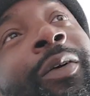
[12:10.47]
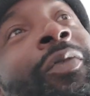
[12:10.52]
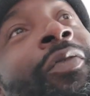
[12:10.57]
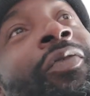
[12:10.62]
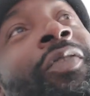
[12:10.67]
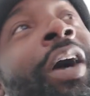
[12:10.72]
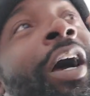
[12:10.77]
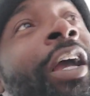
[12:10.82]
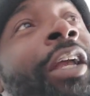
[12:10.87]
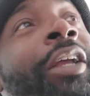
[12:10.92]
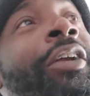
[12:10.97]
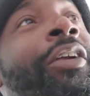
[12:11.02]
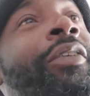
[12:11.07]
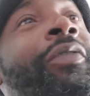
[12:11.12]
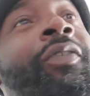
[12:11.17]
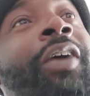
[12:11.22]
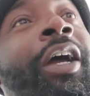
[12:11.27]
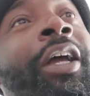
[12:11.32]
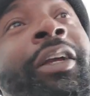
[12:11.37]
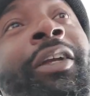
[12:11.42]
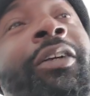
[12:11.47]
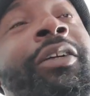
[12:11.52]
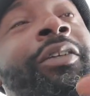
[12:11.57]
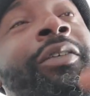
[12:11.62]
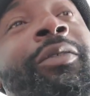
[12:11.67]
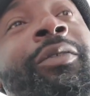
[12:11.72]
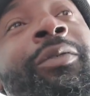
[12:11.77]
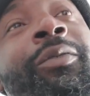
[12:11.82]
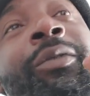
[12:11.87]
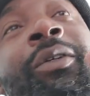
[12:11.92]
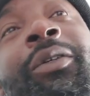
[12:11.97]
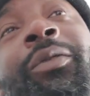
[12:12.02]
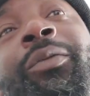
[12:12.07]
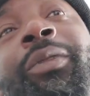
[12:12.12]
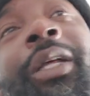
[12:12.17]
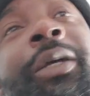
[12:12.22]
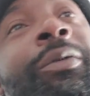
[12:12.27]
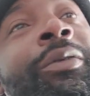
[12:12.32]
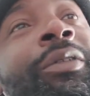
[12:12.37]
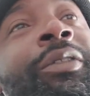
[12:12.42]
Fire. We
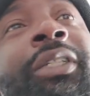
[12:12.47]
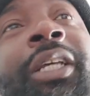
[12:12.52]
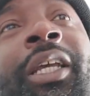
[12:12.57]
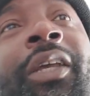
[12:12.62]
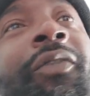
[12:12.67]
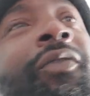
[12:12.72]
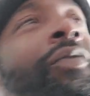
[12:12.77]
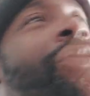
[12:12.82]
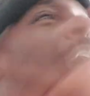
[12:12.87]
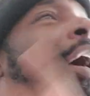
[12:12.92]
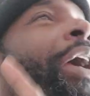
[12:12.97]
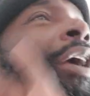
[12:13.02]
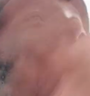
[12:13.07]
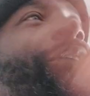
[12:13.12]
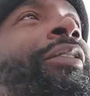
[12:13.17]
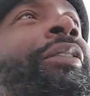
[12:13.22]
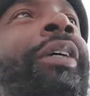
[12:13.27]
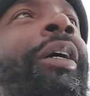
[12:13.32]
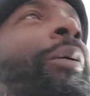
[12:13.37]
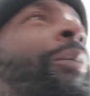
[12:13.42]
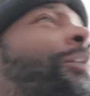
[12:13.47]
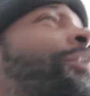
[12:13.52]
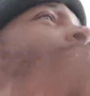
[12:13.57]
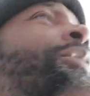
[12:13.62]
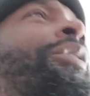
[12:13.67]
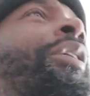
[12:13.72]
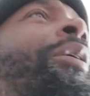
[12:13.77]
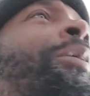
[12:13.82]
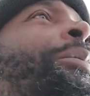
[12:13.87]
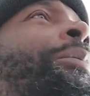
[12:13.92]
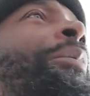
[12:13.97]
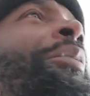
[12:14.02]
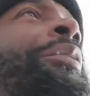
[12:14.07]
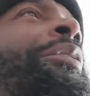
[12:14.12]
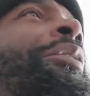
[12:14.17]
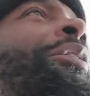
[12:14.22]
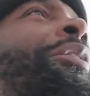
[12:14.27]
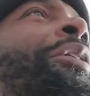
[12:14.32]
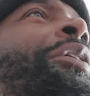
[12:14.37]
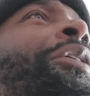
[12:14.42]
were taking fire, something.
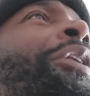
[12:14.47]
And then the